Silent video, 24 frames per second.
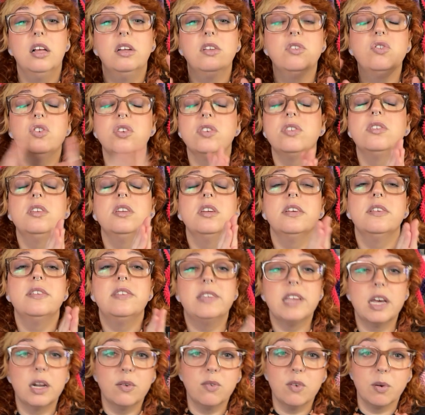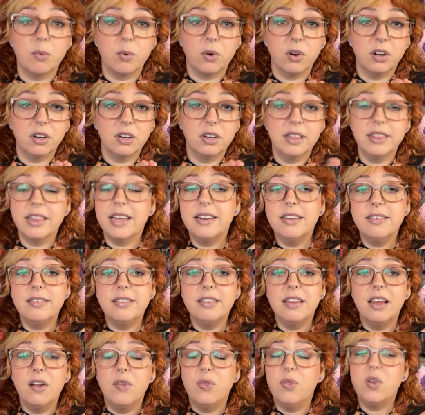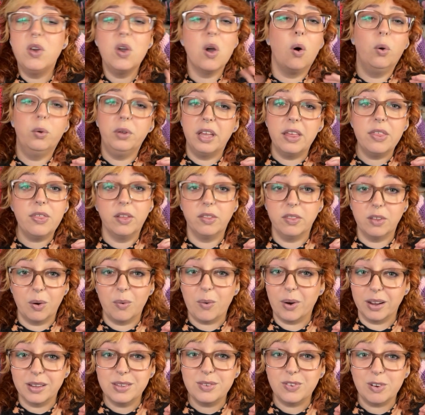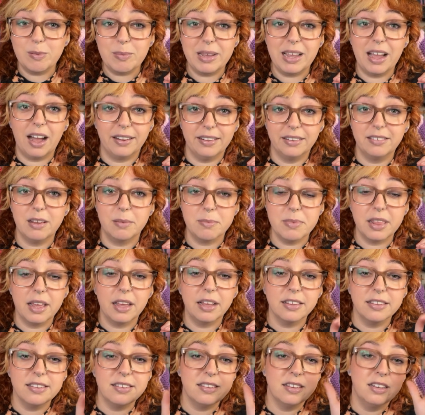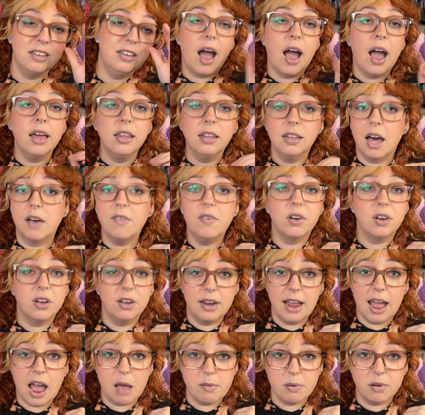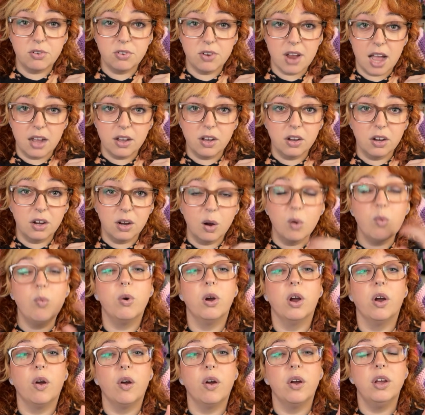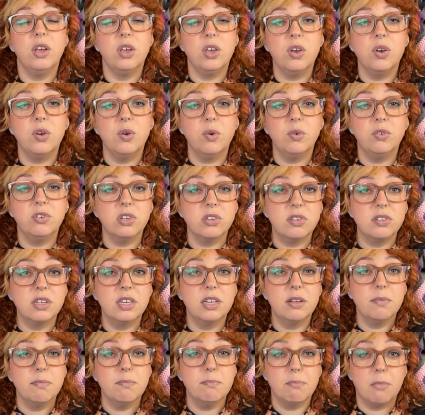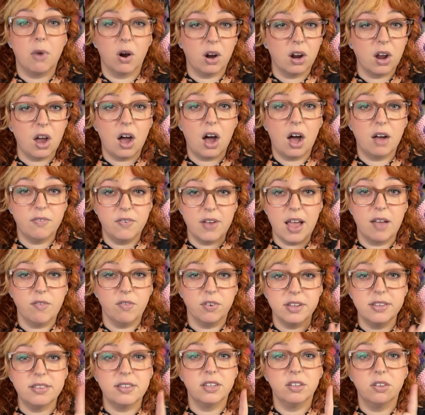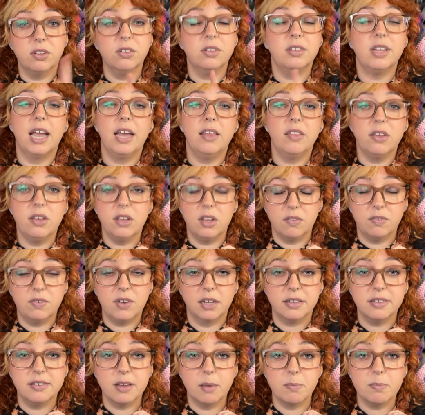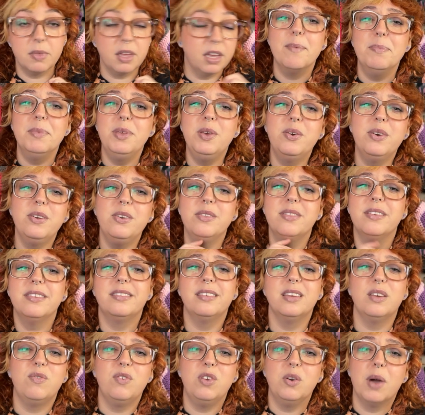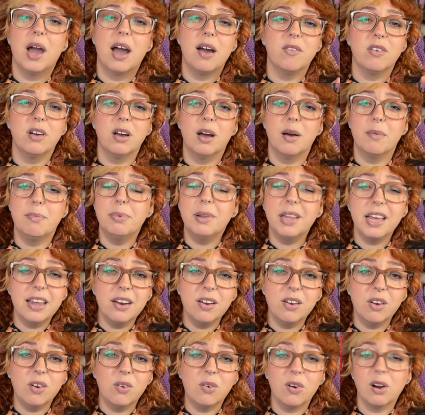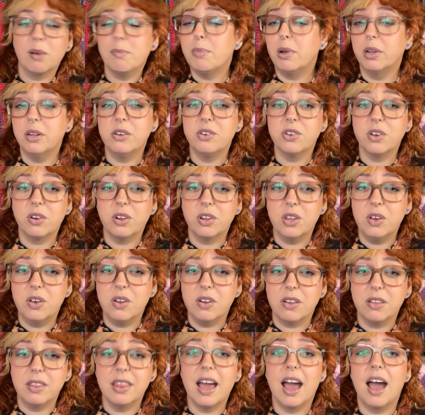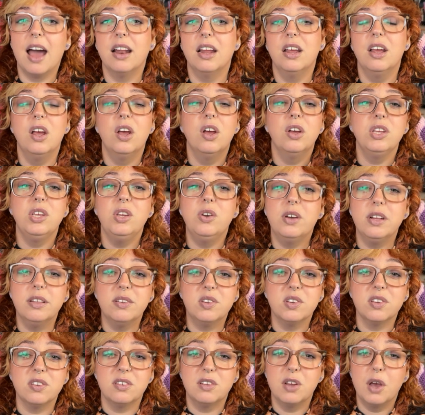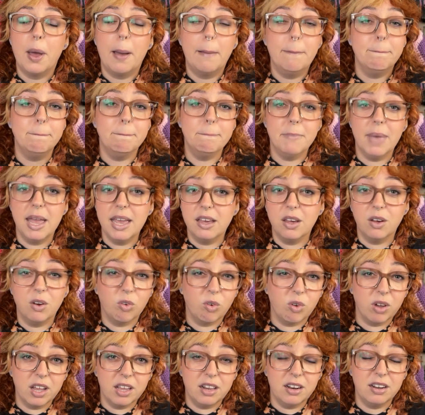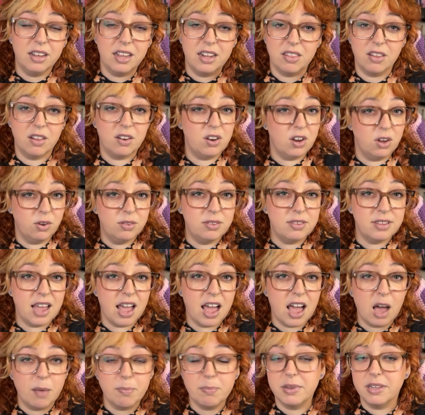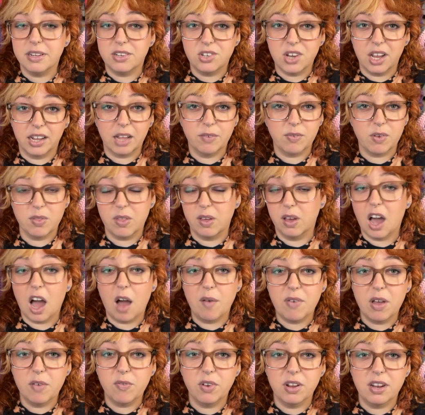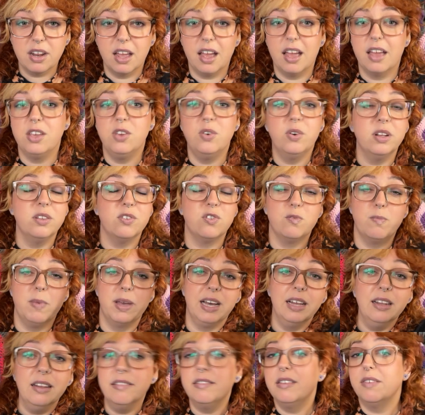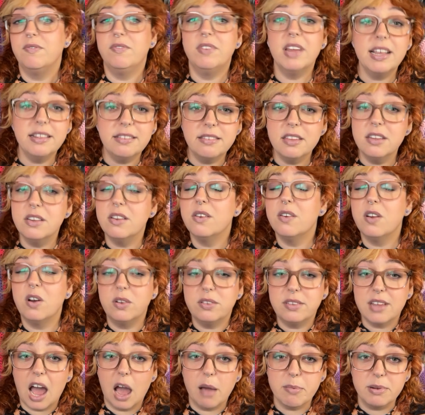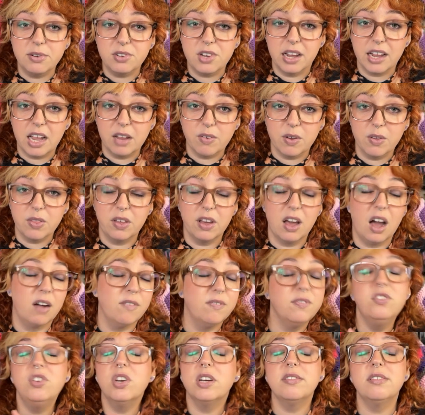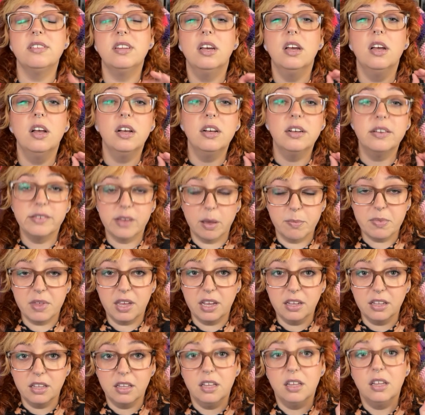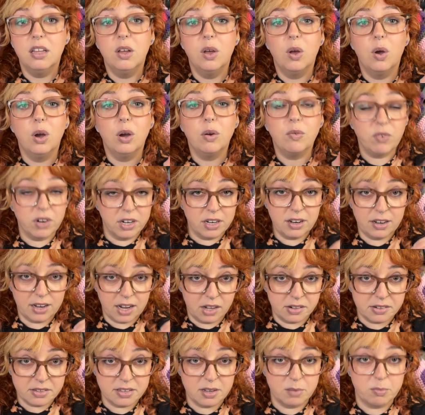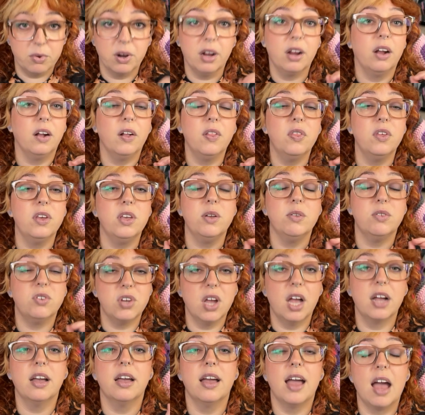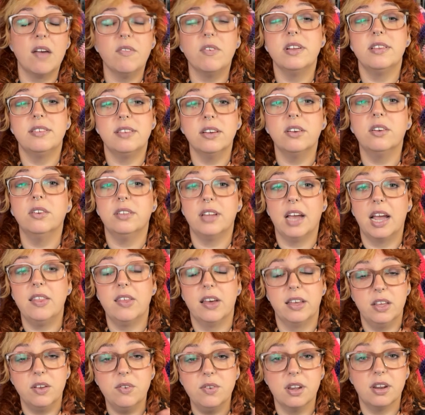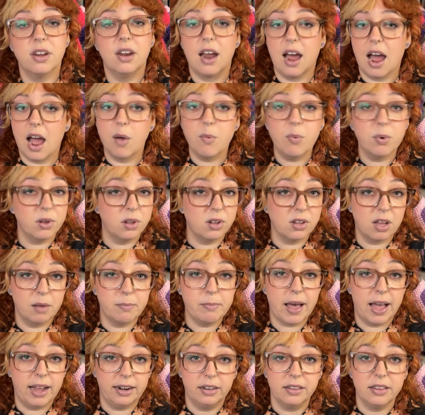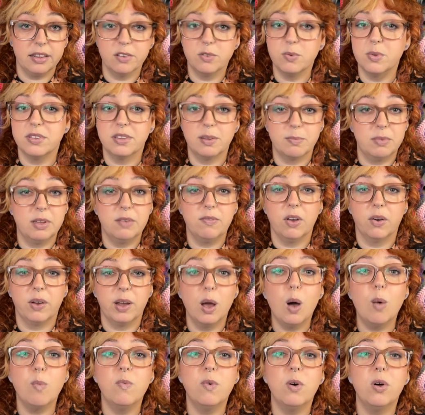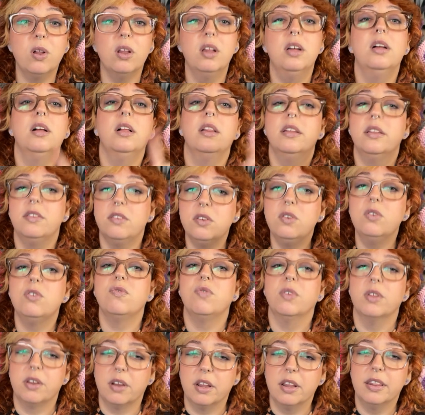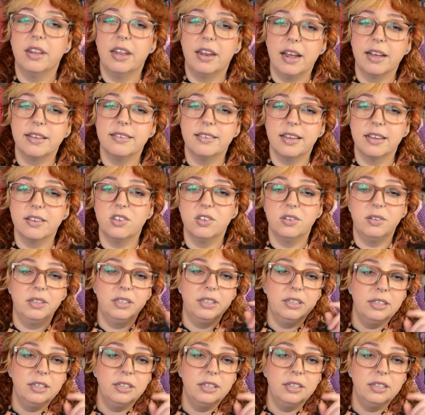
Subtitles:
Just set a reward. That is the only thing that works for me on some things. I love a good habit tracker where you just mark off every single day that you've done something. You can do this if you have a planner or a bullet journal, you could do that. You can just make a grid in the Notes app and check everything off every day. You can just make a list of dates in your Notes app and check everything off. Just something written down somewhere that you check every single day that you did it. I will come back to this with something very helpful. It's useful in the next section.